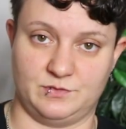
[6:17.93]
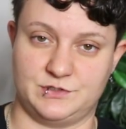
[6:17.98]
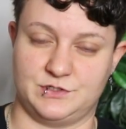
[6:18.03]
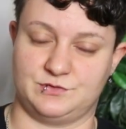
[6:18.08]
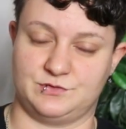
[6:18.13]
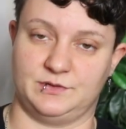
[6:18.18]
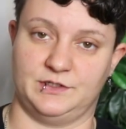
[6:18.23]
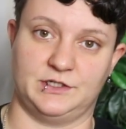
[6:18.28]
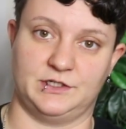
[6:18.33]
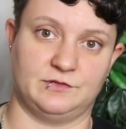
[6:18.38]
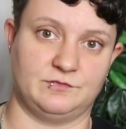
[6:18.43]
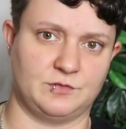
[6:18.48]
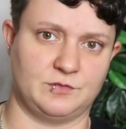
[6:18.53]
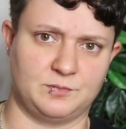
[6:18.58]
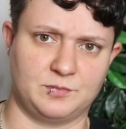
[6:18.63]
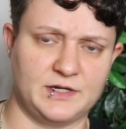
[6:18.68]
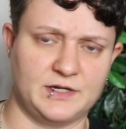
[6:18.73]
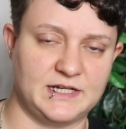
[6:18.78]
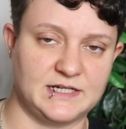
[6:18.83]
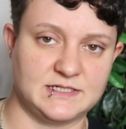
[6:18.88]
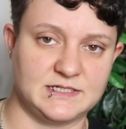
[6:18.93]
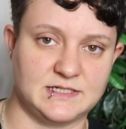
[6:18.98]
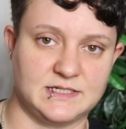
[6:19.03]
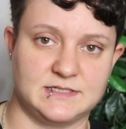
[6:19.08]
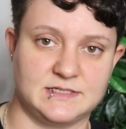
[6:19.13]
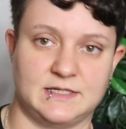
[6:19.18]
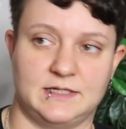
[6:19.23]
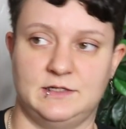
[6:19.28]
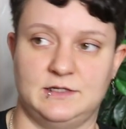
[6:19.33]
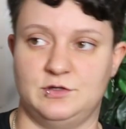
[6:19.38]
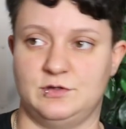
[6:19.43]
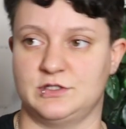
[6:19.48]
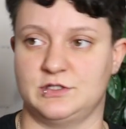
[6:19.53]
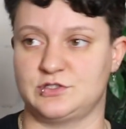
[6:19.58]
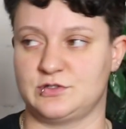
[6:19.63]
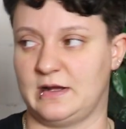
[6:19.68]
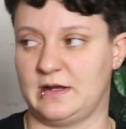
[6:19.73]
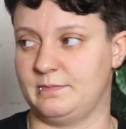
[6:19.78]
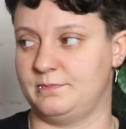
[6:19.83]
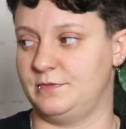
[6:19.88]
which is really good for breeding season. You could
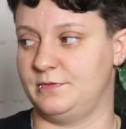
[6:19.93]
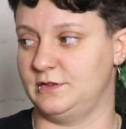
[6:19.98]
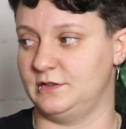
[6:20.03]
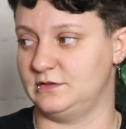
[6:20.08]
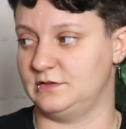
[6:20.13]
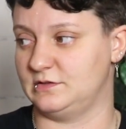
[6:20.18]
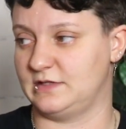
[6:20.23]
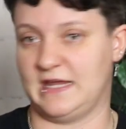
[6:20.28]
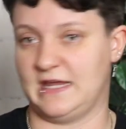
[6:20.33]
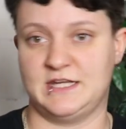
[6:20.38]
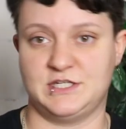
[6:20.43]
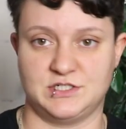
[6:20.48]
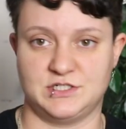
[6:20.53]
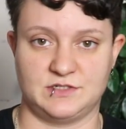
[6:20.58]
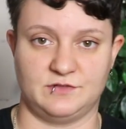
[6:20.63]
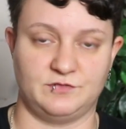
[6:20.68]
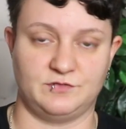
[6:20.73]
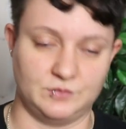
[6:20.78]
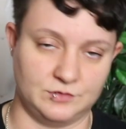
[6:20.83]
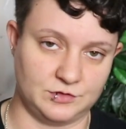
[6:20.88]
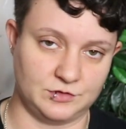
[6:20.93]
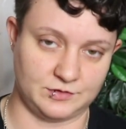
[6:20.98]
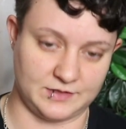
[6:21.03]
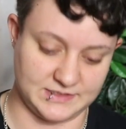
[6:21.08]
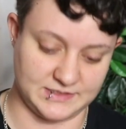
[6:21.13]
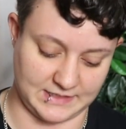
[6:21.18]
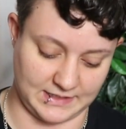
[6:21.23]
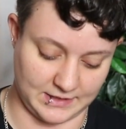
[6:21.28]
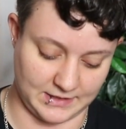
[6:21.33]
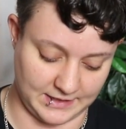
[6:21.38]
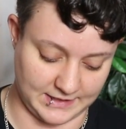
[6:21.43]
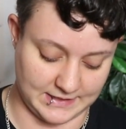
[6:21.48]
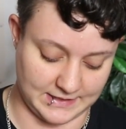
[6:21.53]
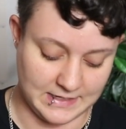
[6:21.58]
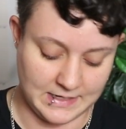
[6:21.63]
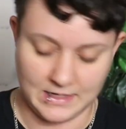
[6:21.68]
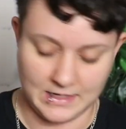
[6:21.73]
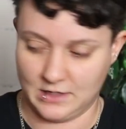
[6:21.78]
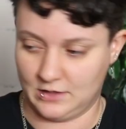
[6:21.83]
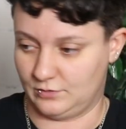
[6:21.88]
drop the cages a few degrees at night,
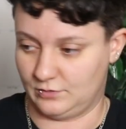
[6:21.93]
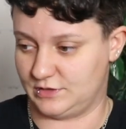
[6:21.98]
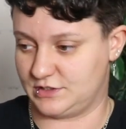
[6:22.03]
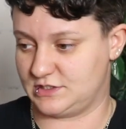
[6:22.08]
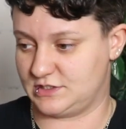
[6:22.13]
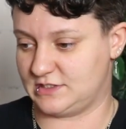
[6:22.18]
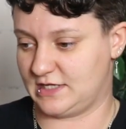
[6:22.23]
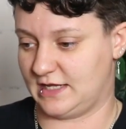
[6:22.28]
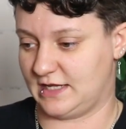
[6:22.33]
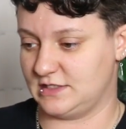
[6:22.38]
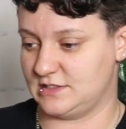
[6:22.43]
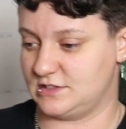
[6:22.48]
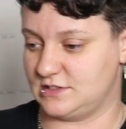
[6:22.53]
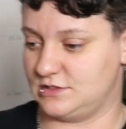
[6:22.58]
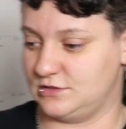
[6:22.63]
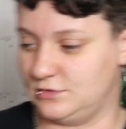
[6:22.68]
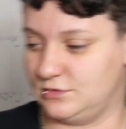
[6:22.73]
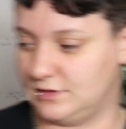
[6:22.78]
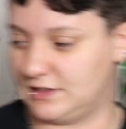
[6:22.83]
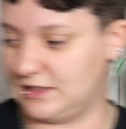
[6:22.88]
which tends to